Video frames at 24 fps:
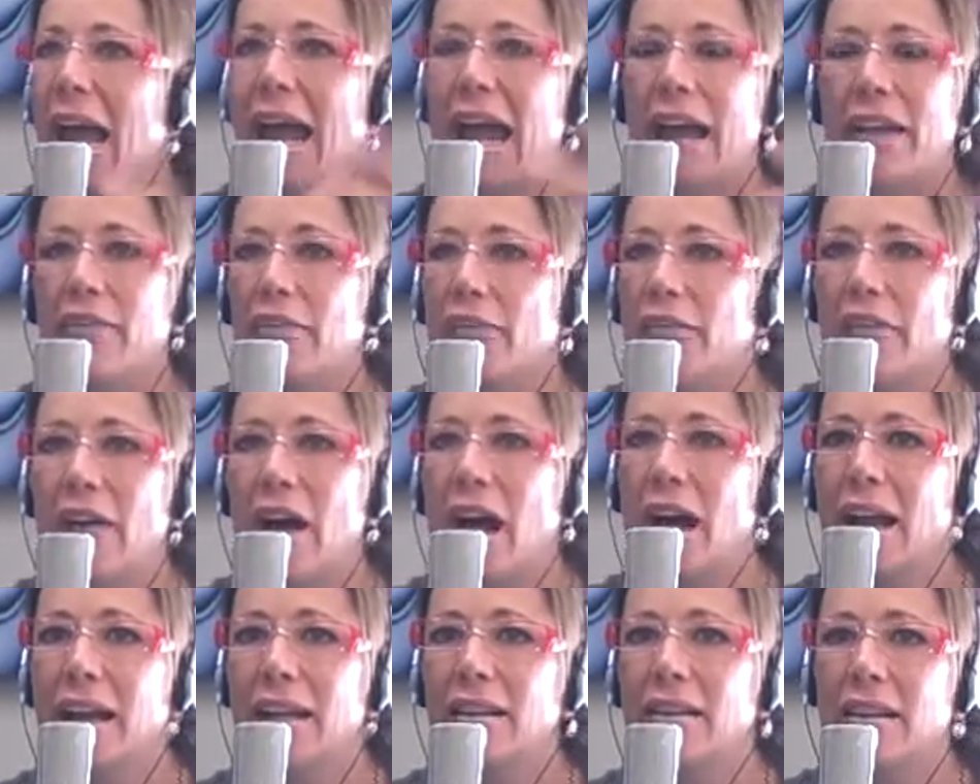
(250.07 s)
and
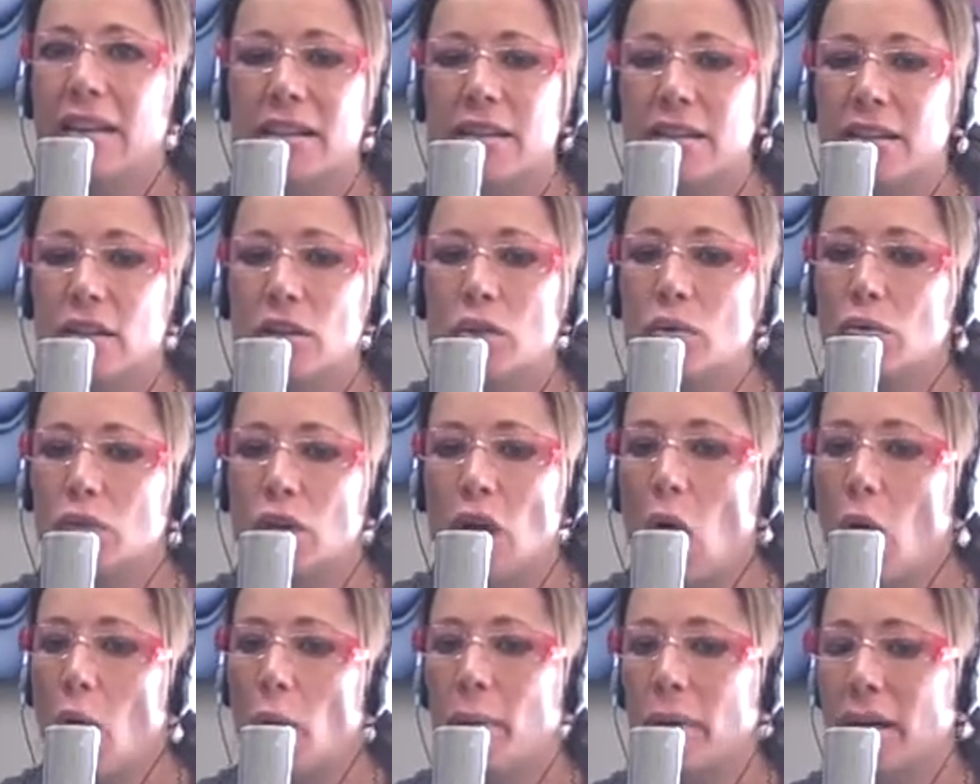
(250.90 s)
find this
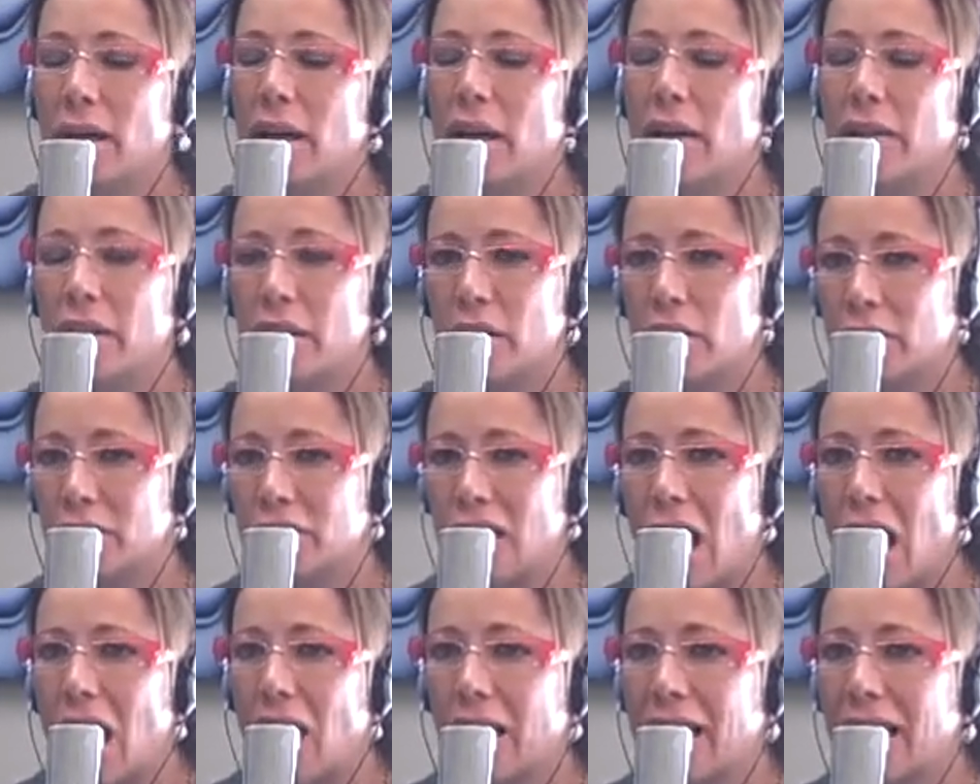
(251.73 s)
utopia that you're
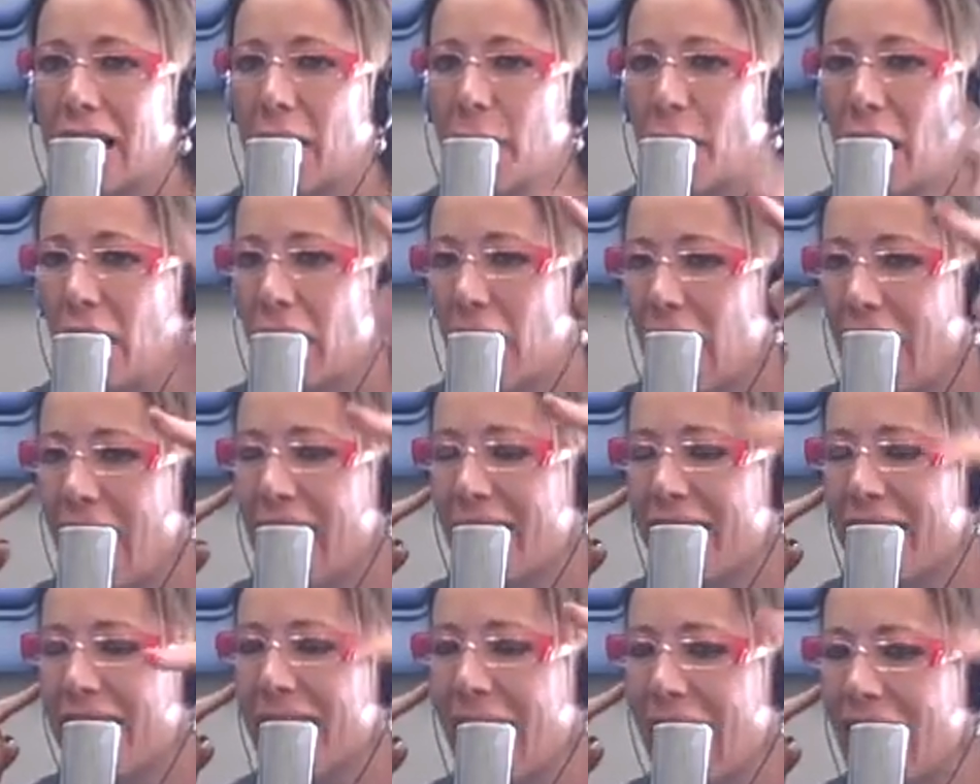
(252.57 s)
talking about.
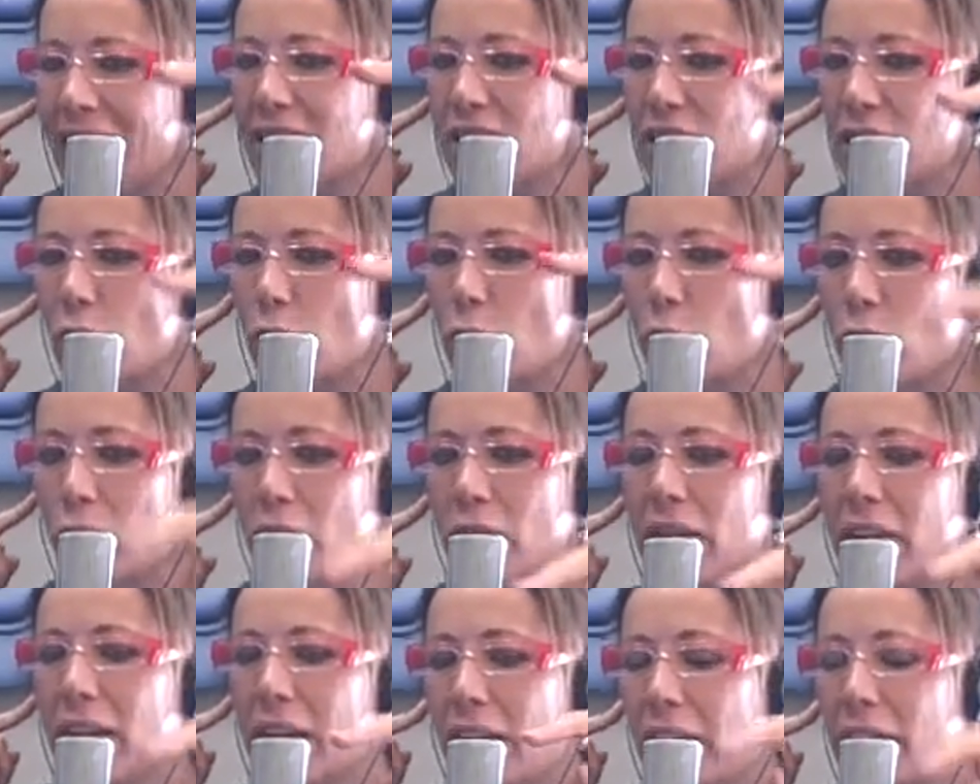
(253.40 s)
That's the
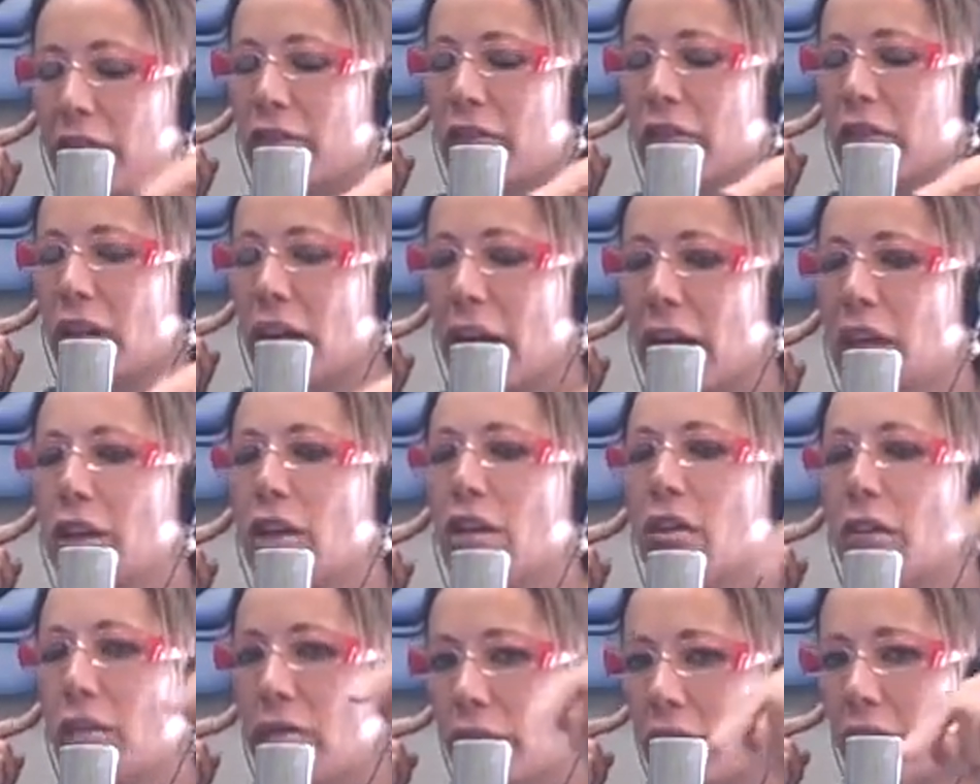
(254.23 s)
work that I feel like
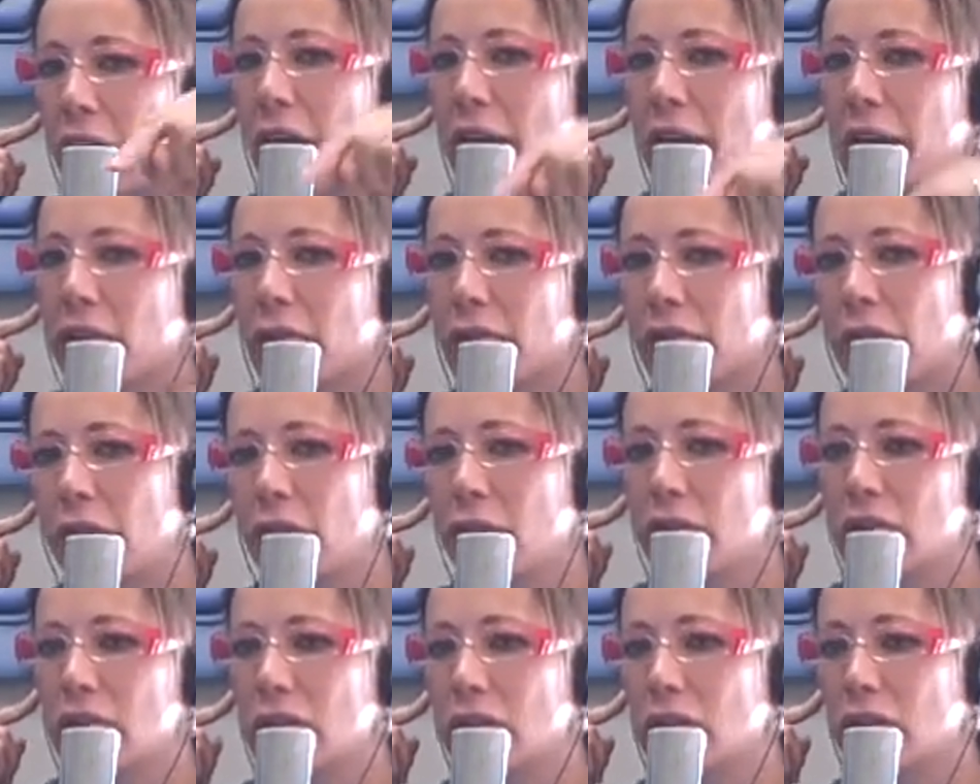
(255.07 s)
you're inviting
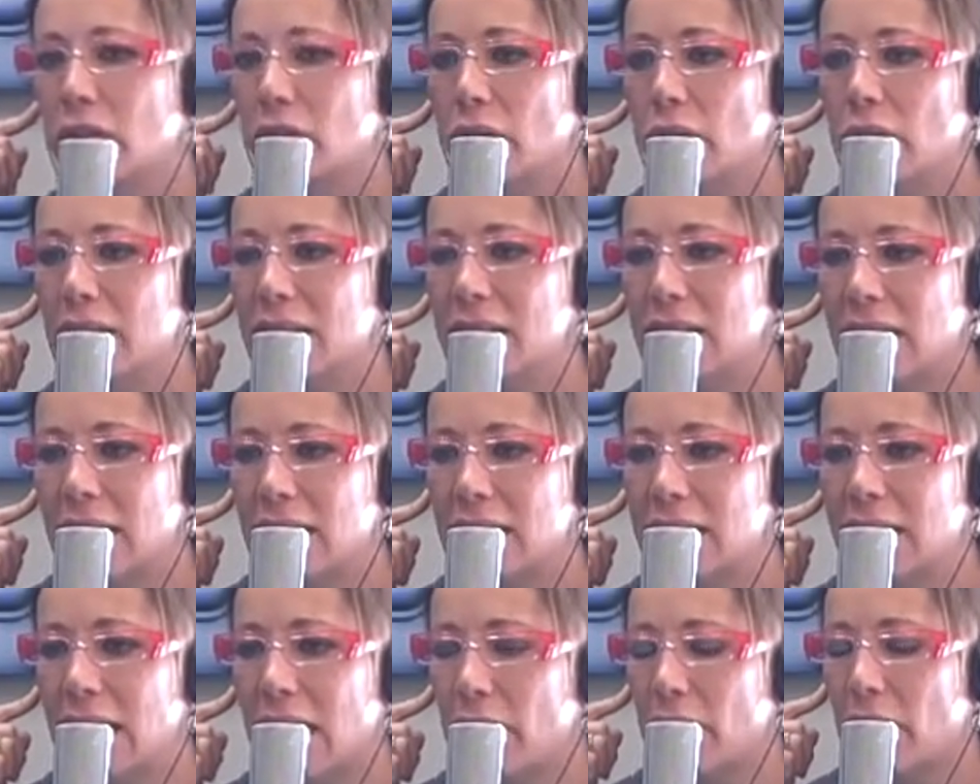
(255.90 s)
folks to do.
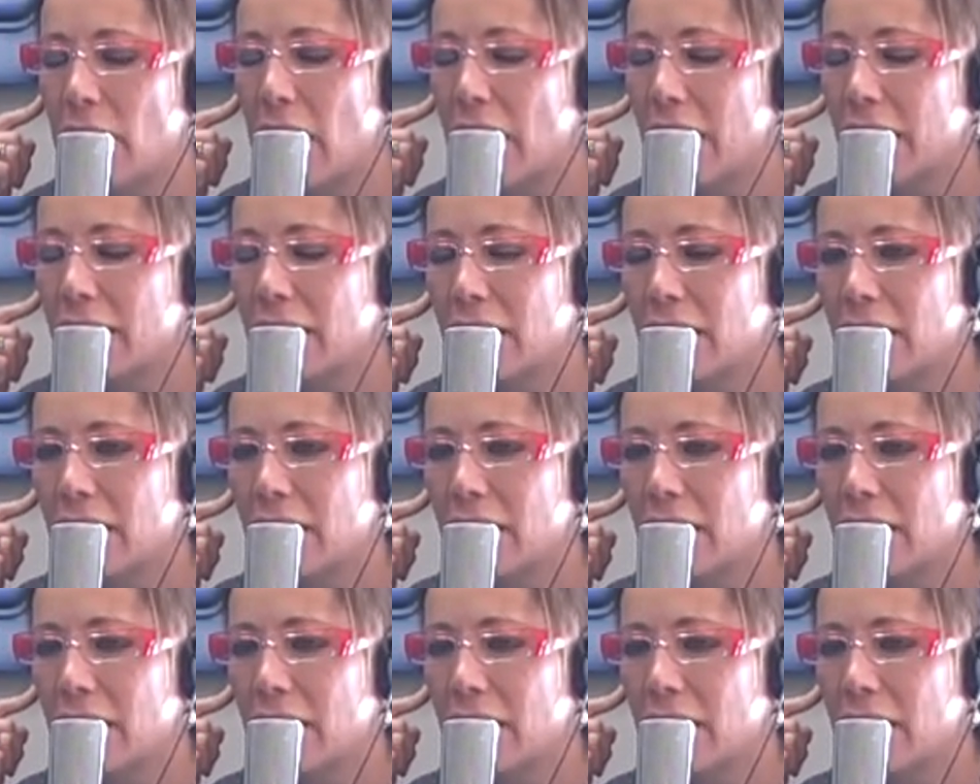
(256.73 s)
Is that right?